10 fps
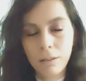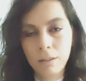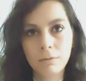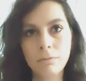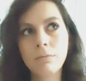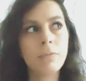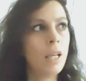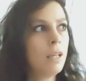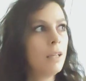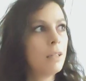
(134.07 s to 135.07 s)
you know,
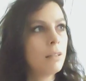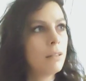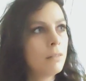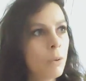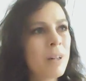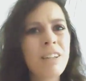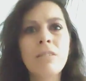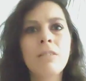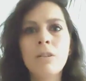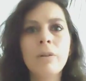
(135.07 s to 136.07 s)
nowhere
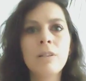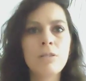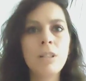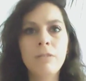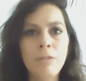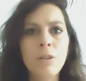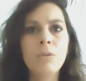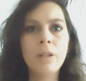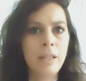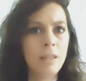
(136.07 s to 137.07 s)
near going to give
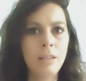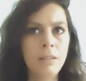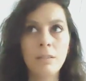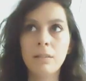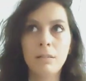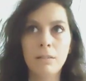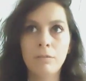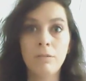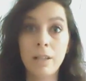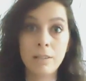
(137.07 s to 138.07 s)
you any
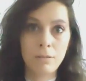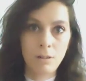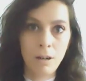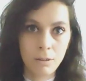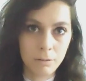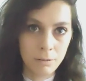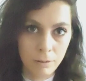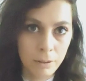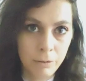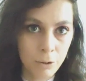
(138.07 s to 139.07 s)
advice on how to
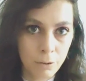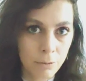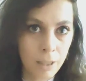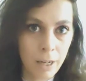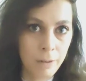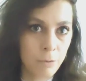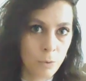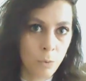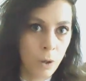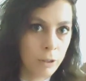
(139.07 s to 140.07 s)
live your own life
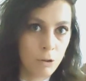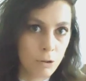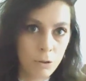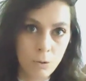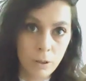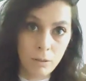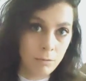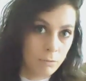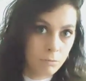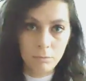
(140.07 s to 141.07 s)
or what you should do
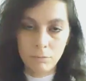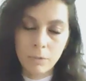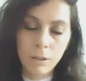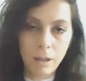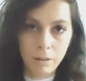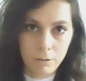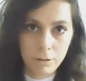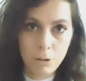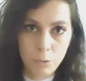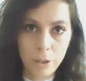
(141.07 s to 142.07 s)
in other
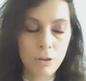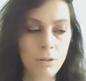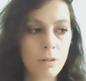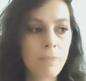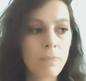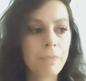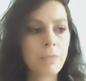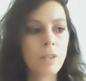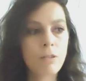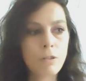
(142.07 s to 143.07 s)
situations.
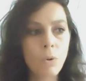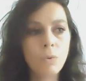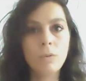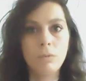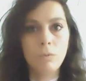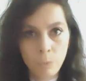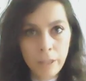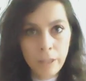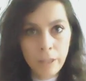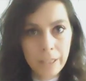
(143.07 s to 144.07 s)
So
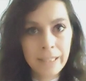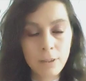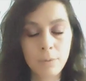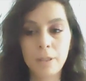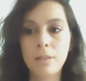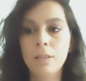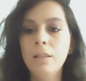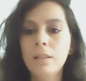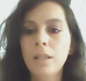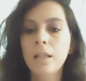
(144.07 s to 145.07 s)
with your
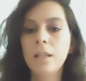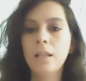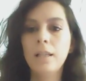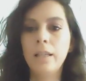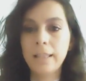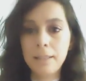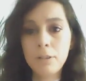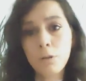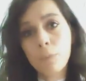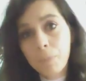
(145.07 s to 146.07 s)
intimacy, in
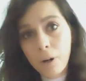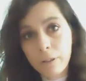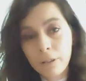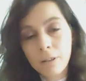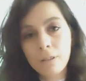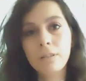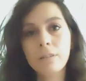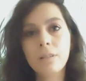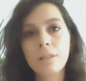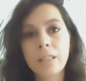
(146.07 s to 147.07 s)
case you're partnered,
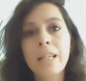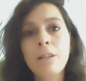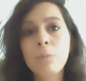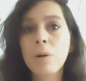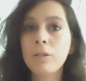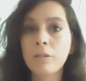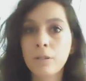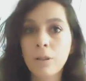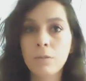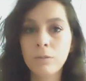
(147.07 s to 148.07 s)
let your partner
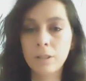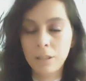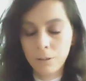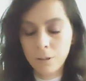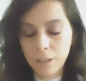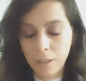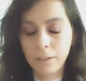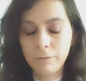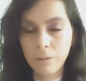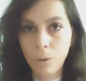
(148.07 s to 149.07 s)
know that you're
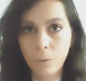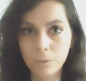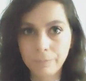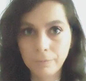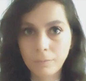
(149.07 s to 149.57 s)
kind of low.